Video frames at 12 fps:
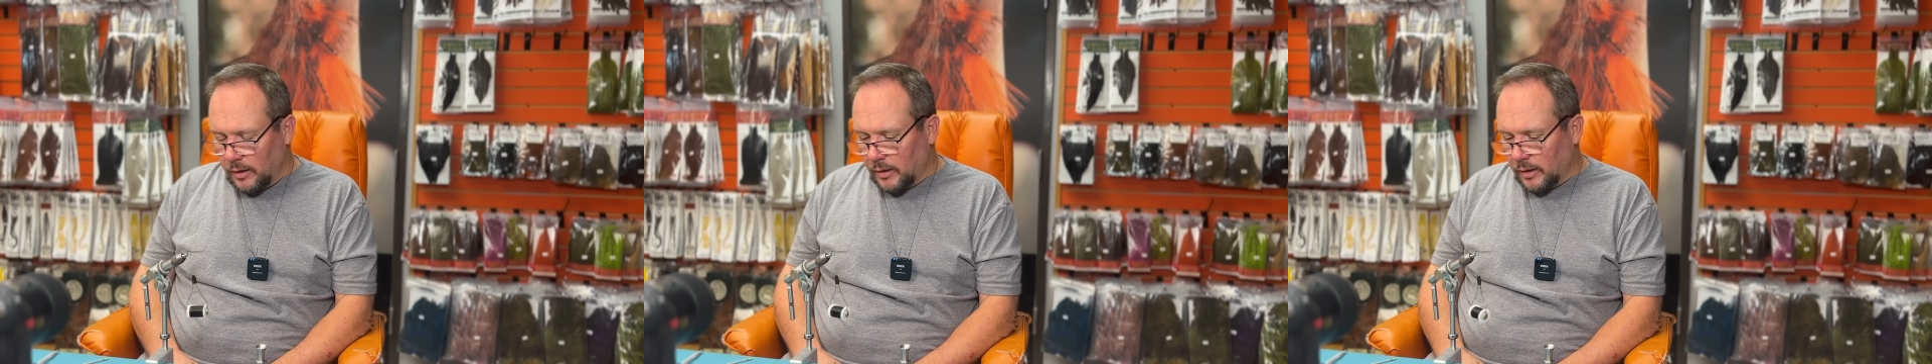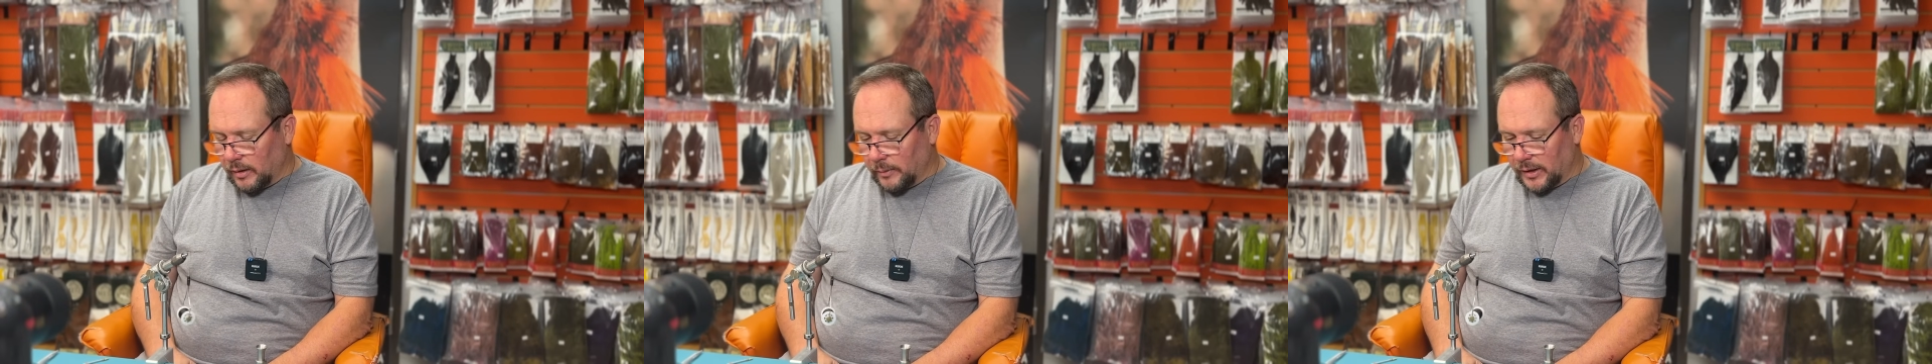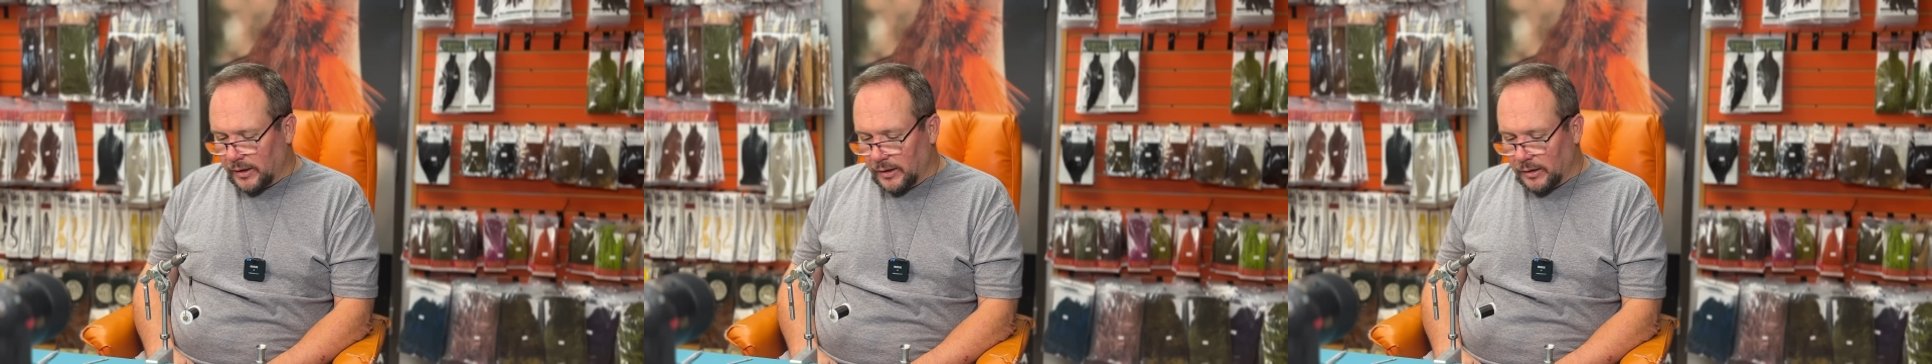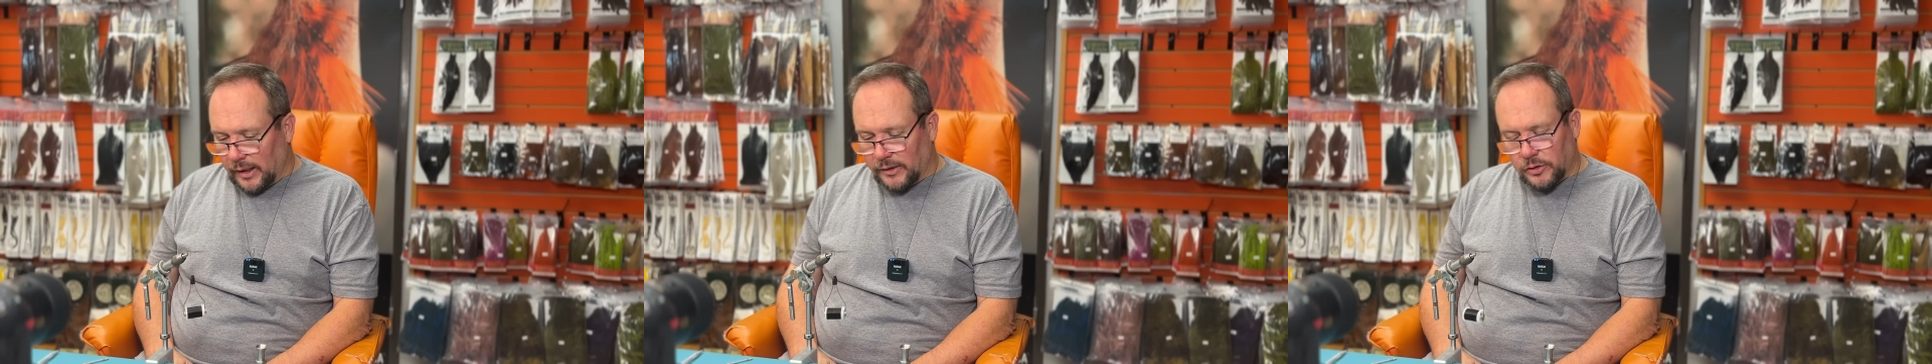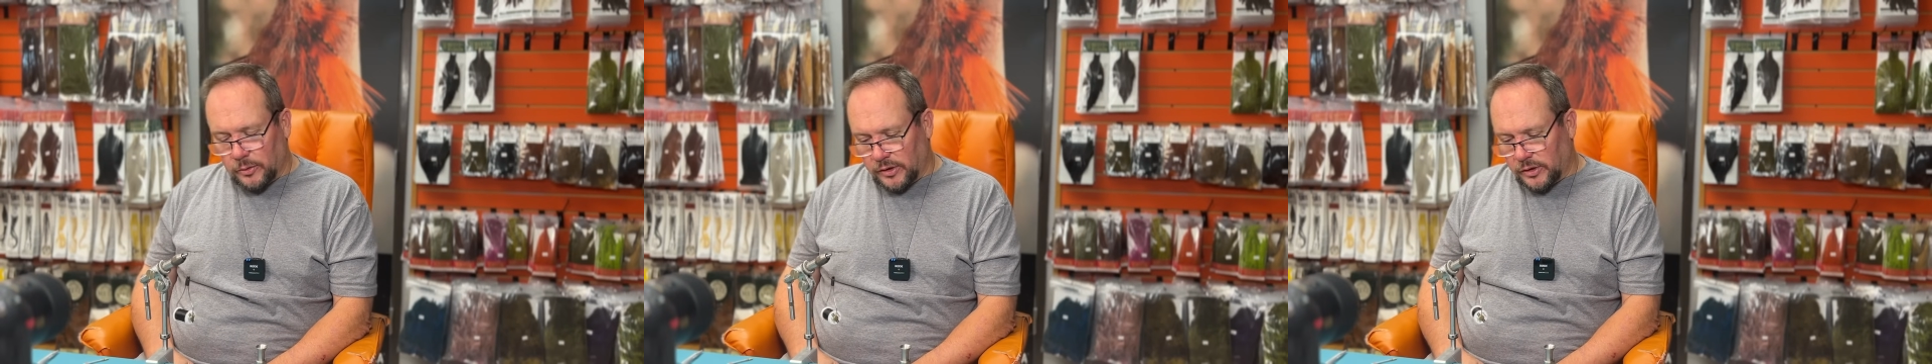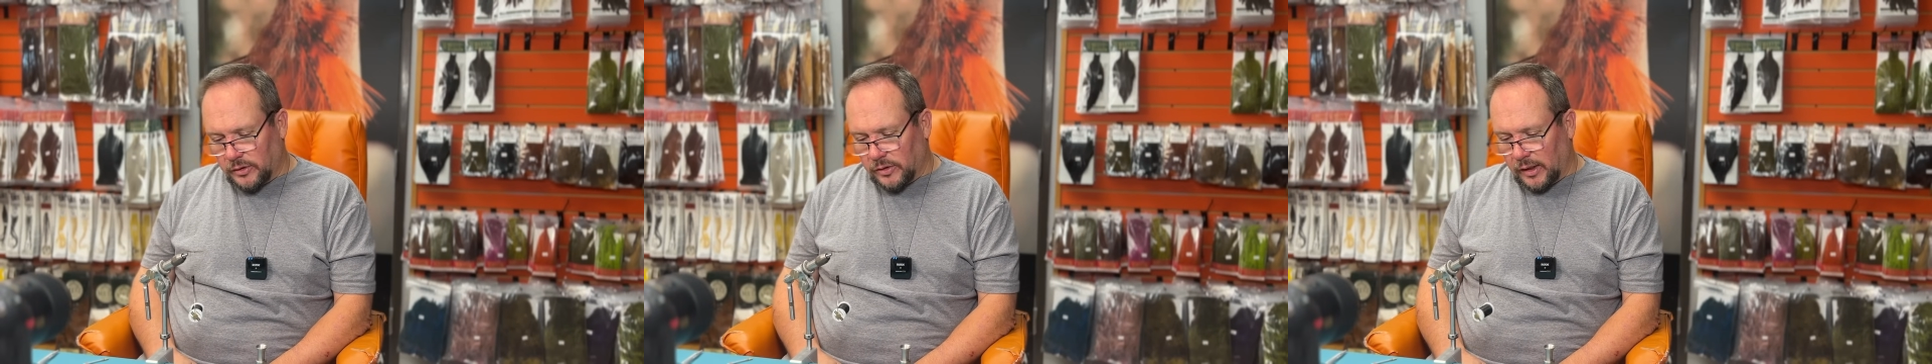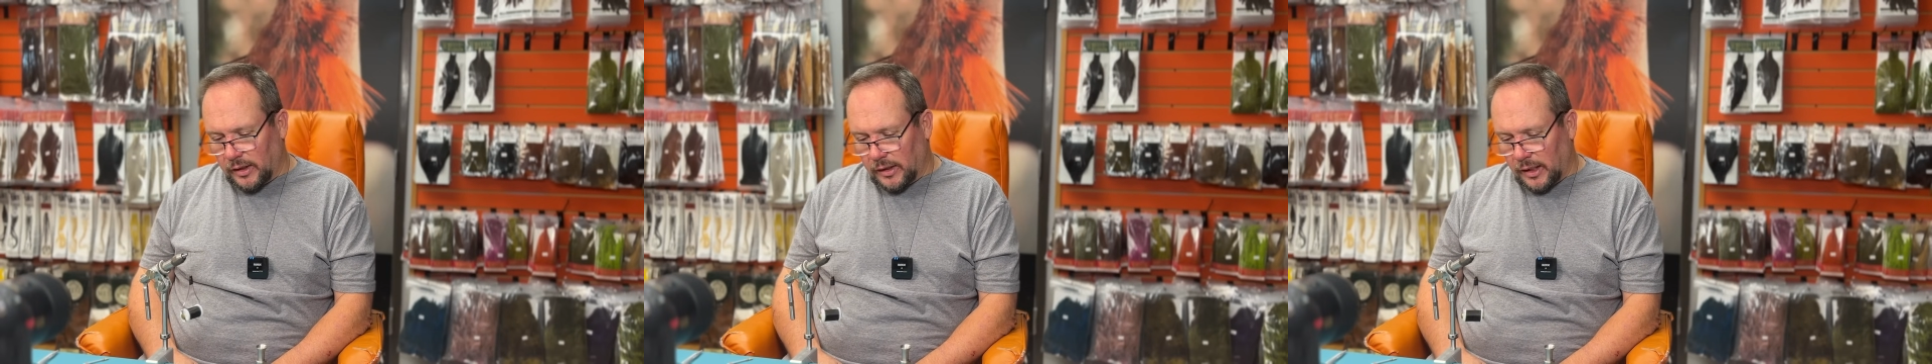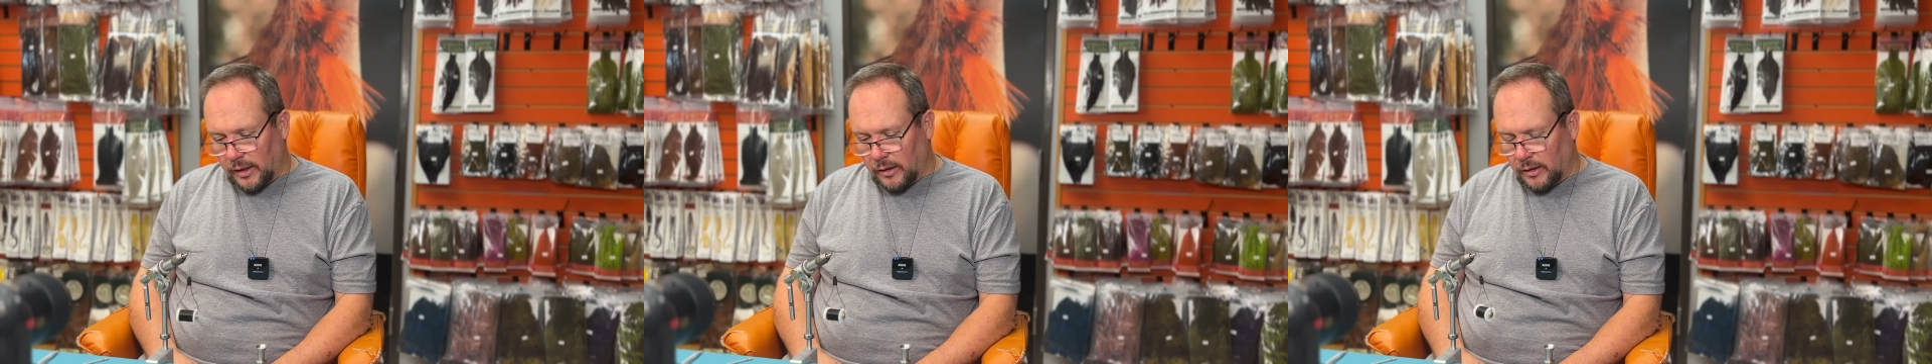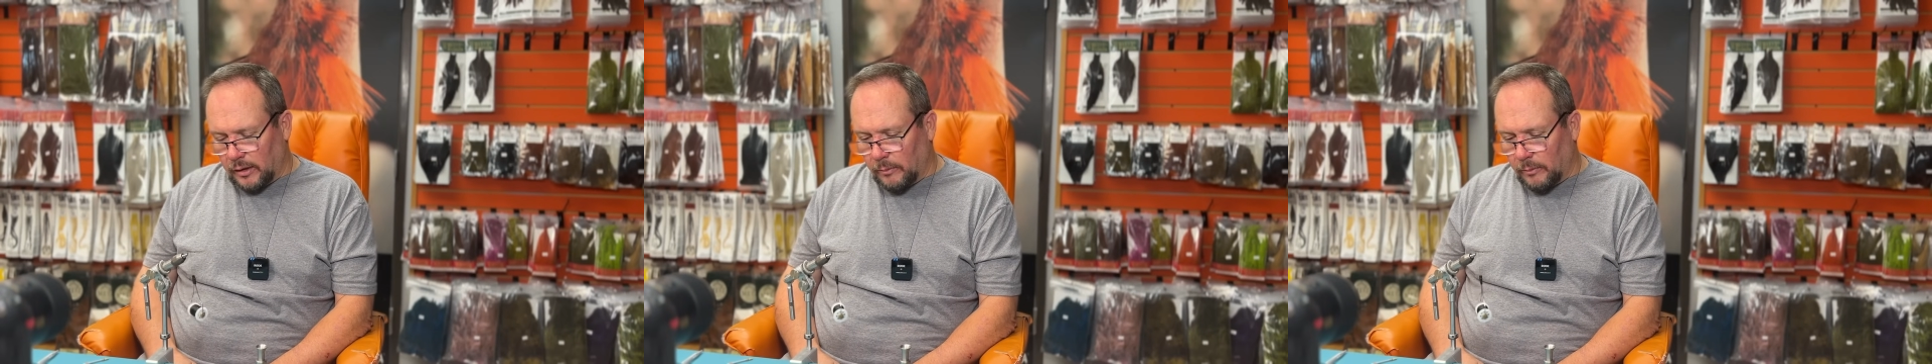and he likes questions like that.